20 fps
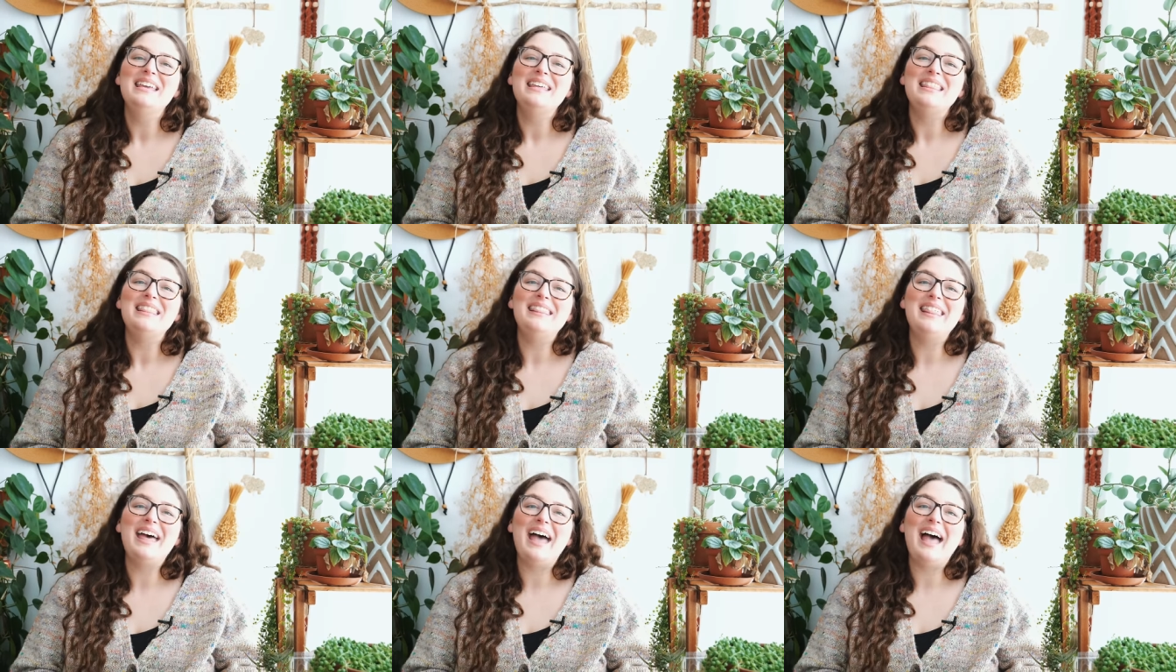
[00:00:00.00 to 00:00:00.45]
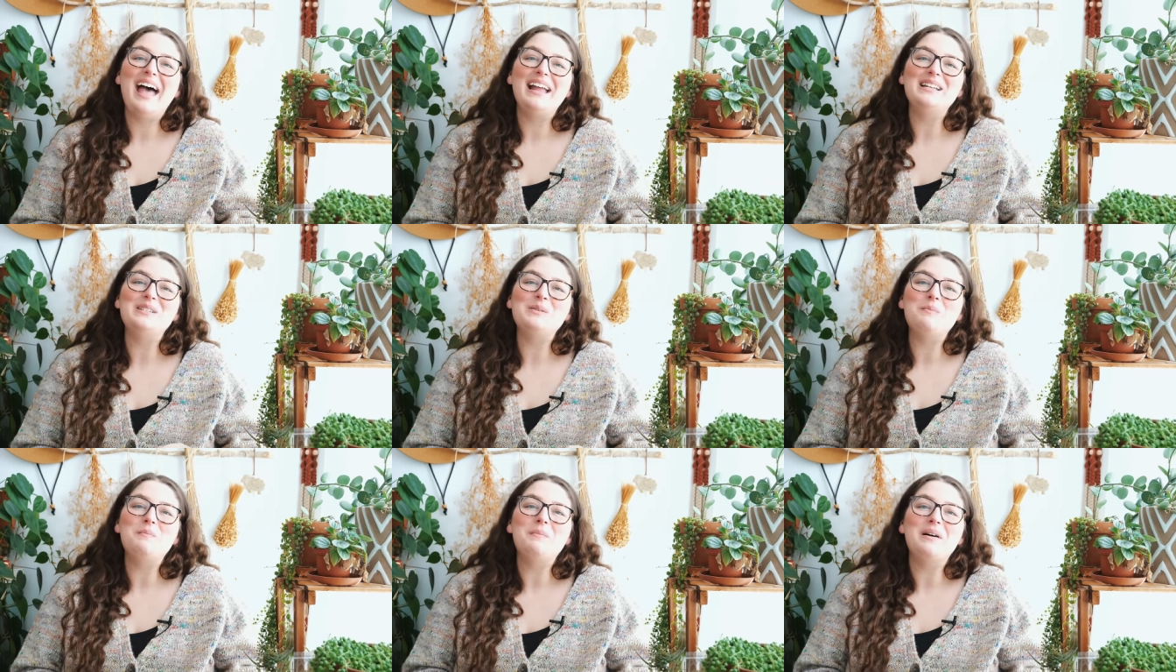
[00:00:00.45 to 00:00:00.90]

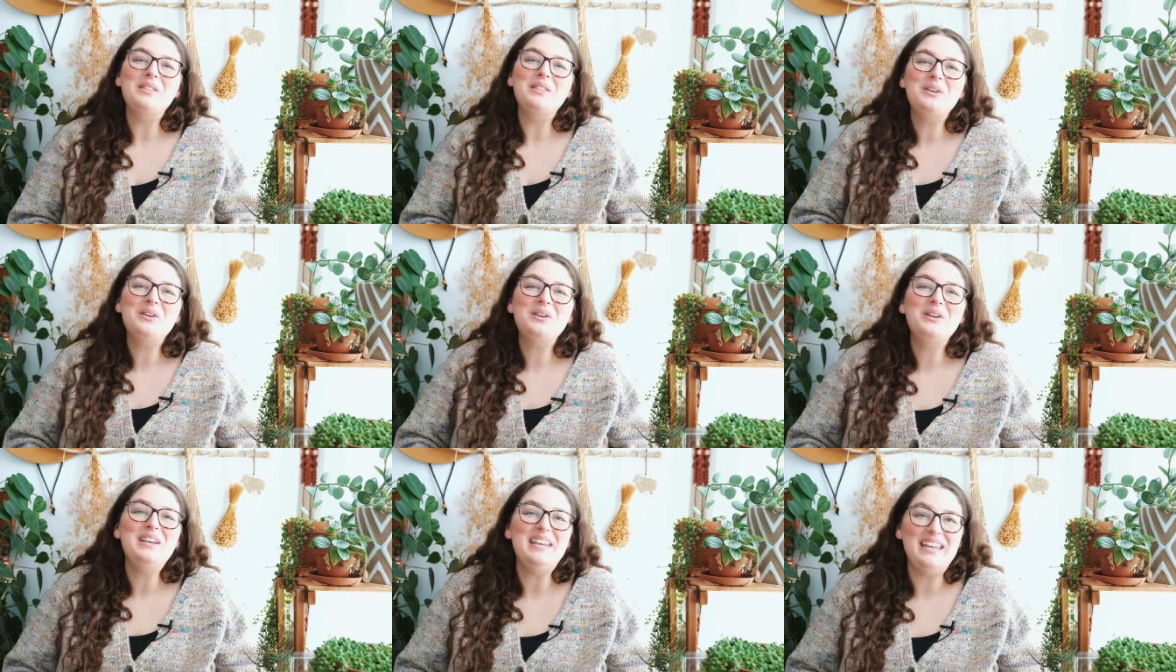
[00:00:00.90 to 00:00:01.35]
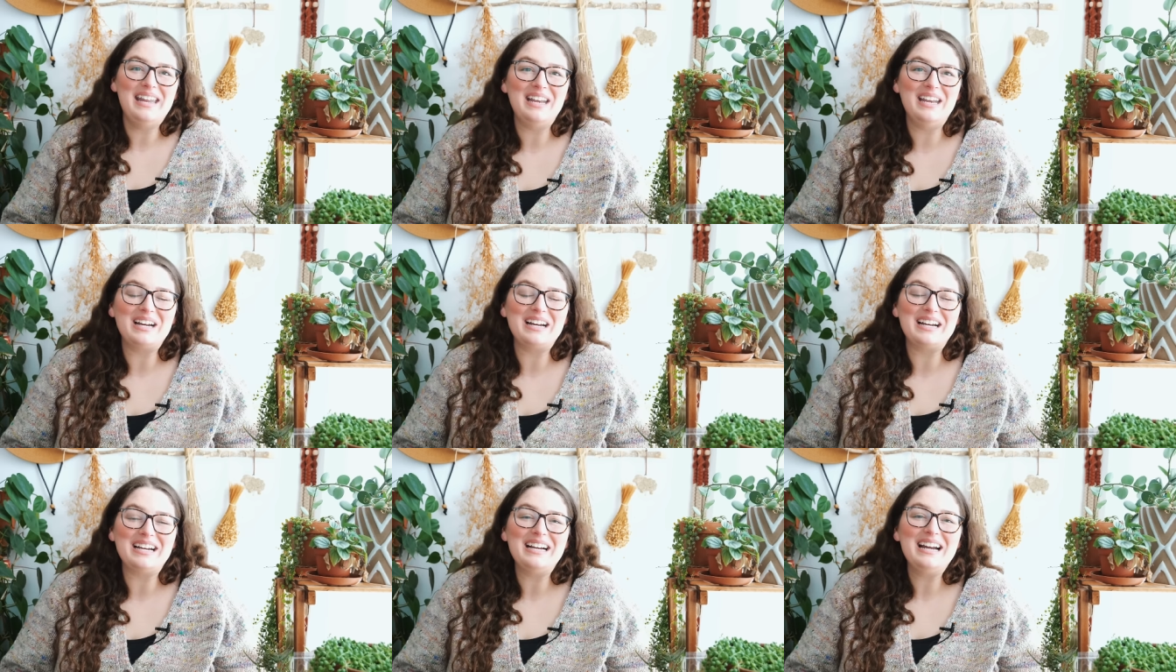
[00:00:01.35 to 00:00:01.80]
that Mother
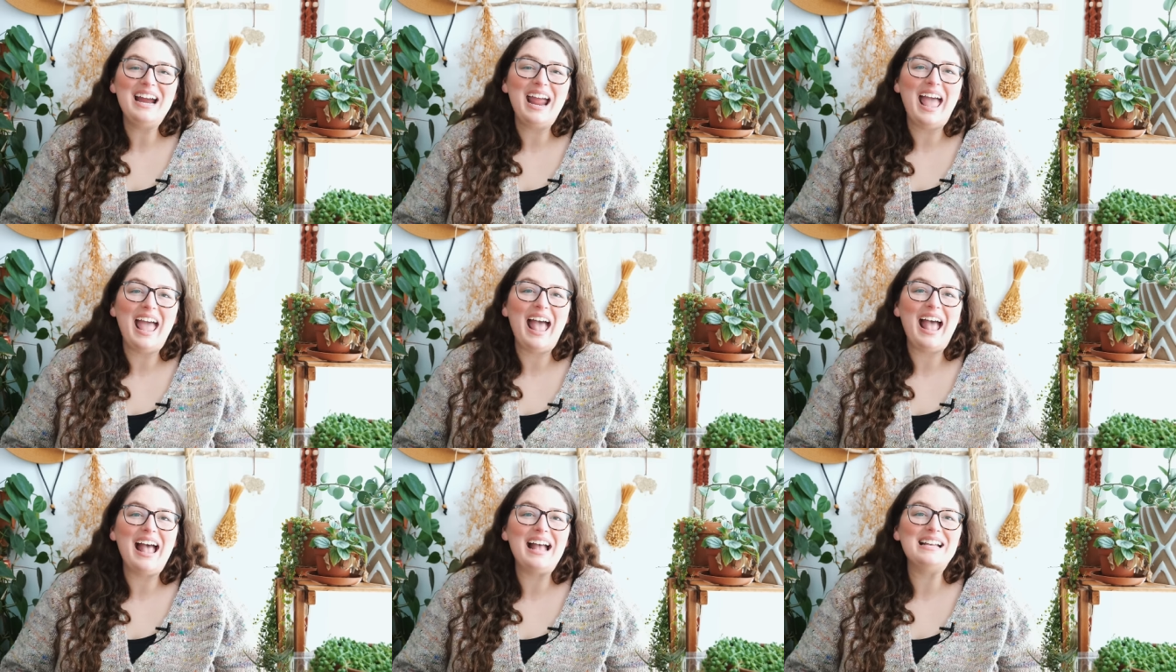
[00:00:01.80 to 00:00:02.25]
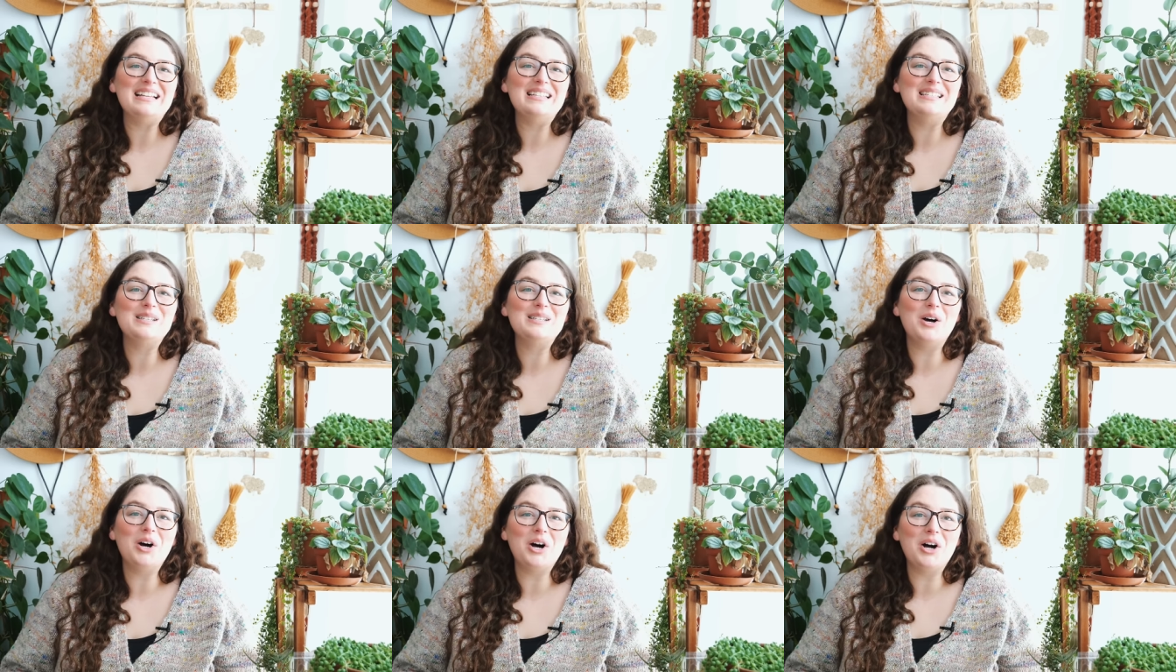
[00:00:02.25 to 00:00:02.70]
Knitter
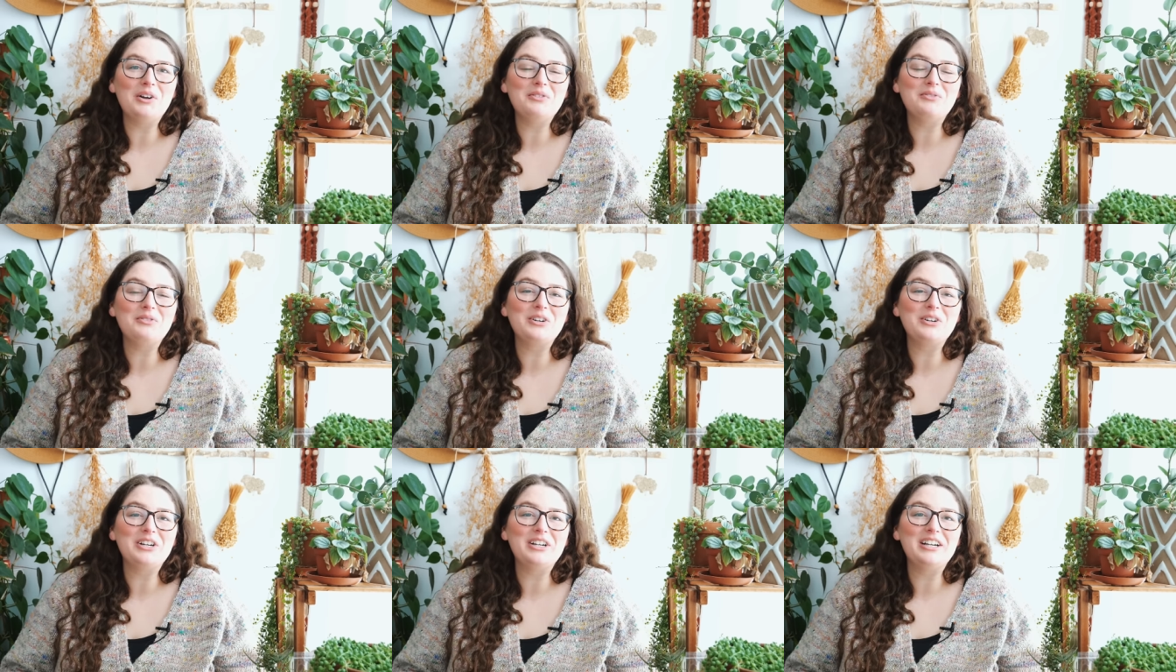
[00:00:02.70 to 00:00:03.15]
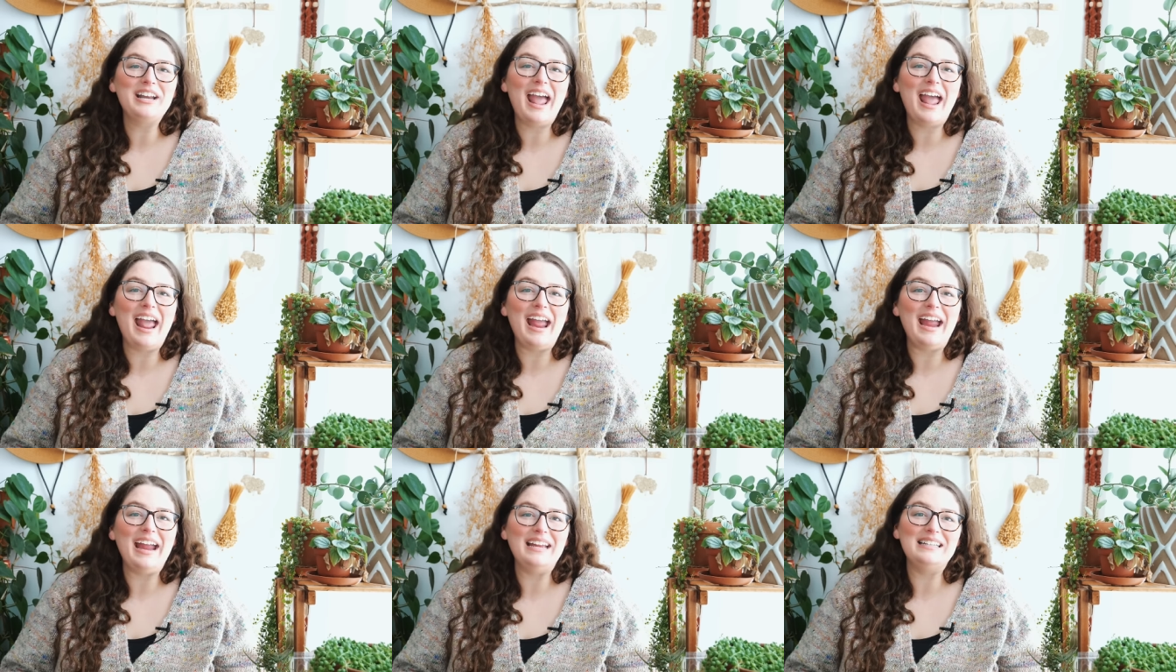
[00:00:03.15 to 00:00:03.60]
has offered
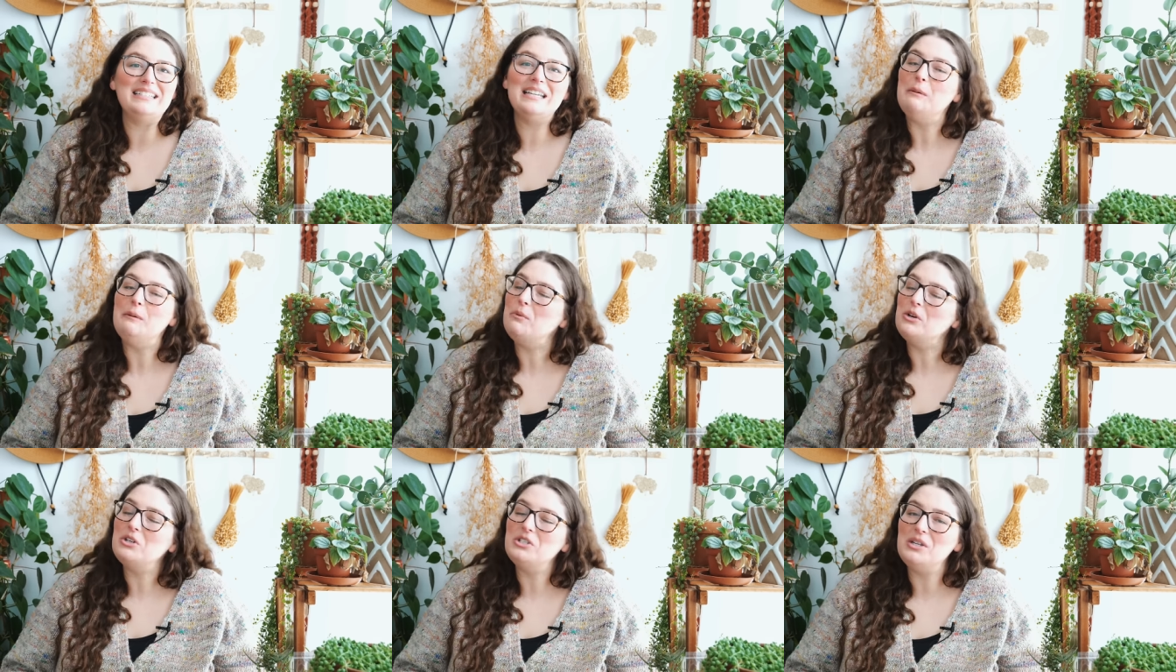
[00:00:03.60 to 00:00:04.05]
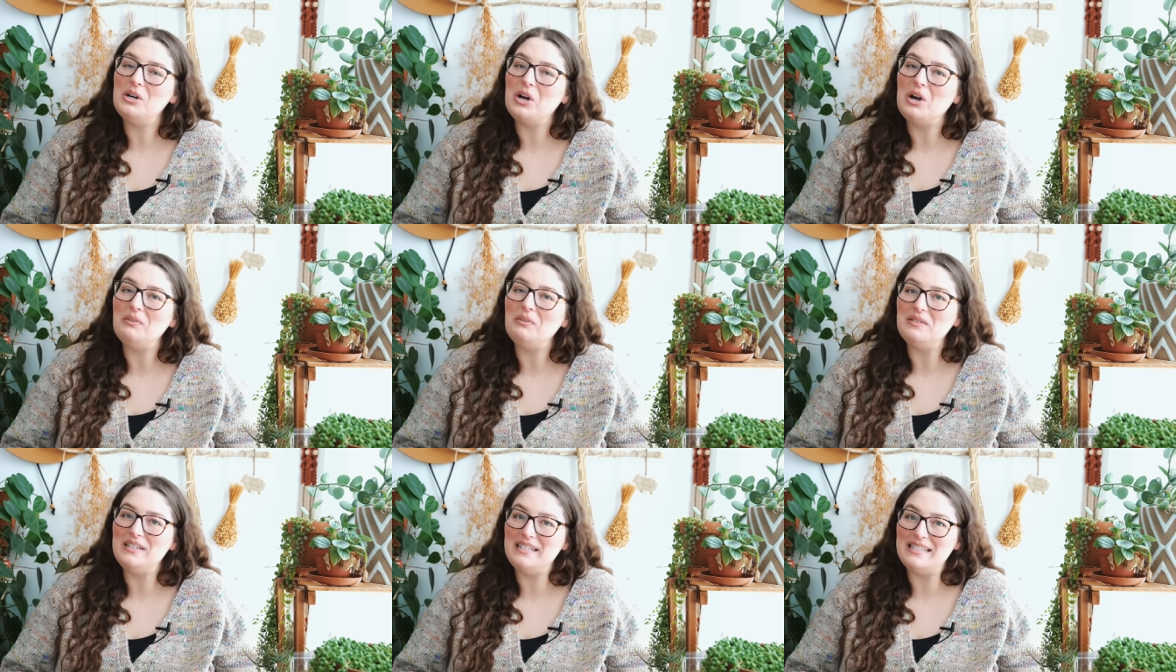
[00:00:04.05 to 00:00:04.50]
a 10%
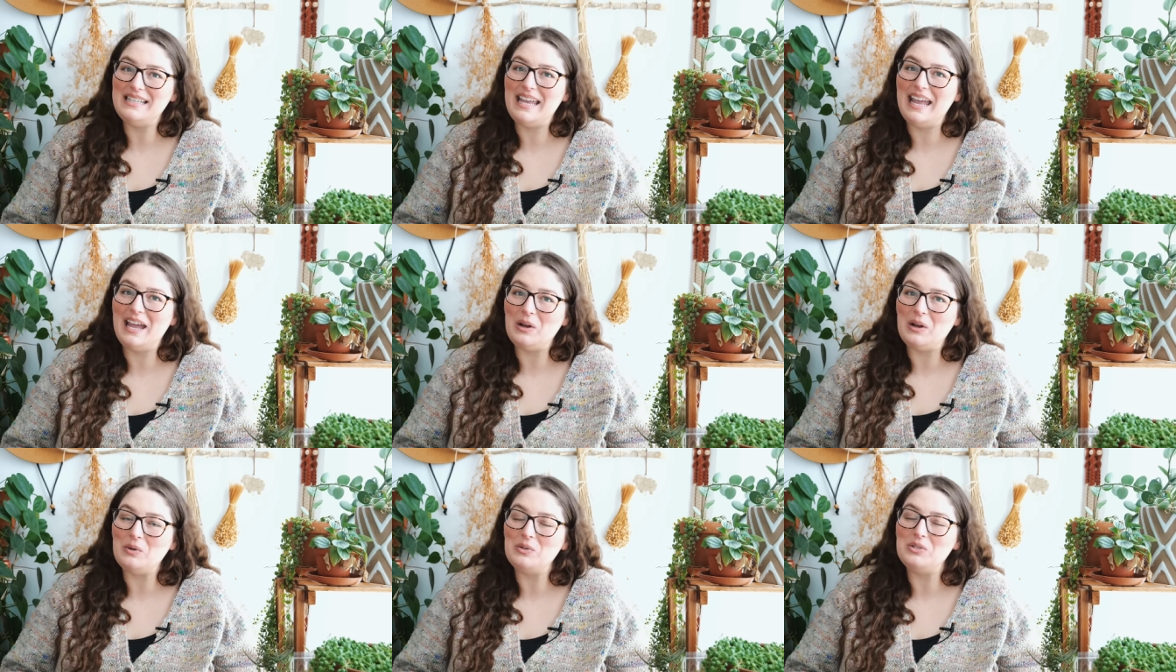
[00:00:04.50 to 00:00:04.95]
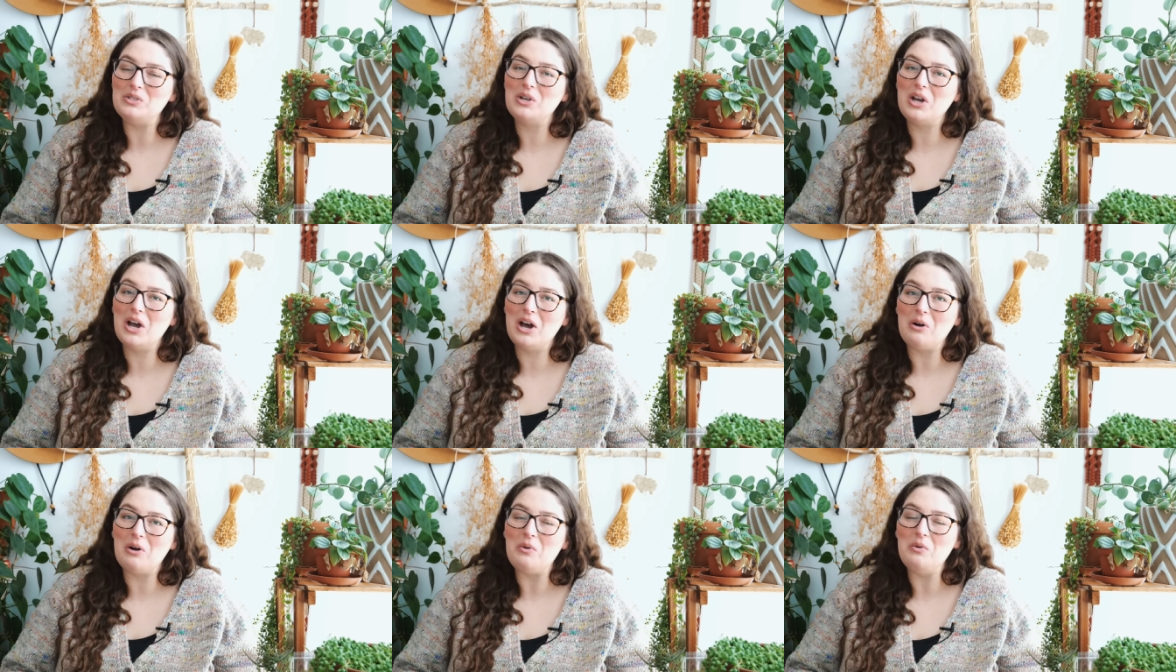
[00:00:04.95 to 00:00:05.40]
off discount
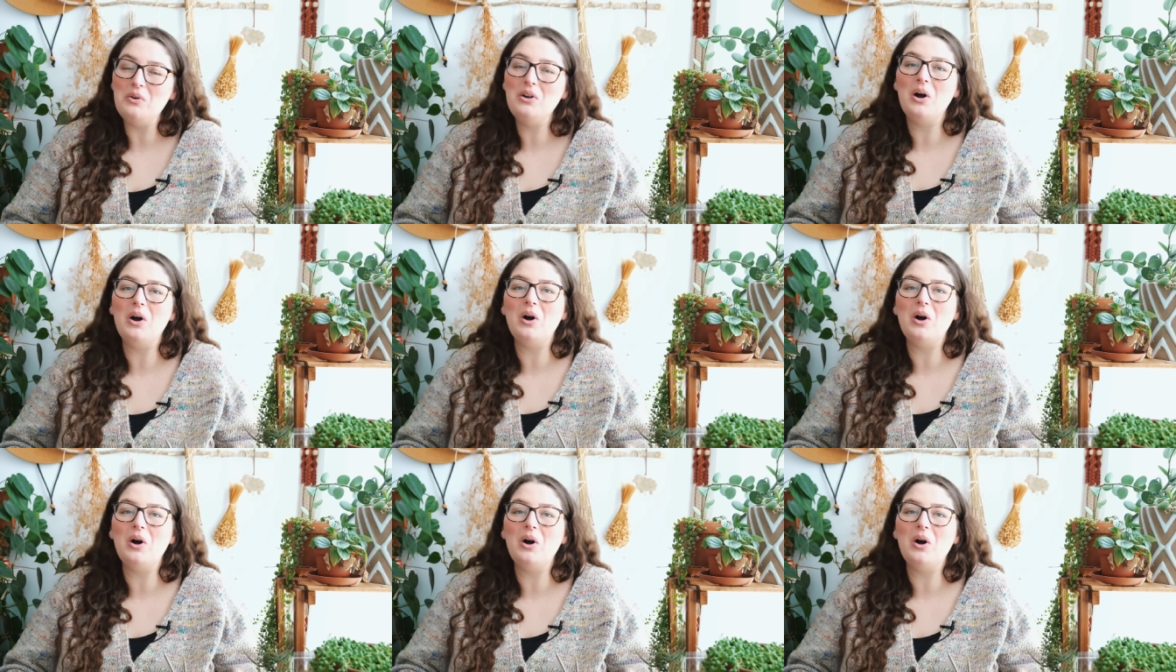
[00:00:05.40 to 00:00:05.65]
code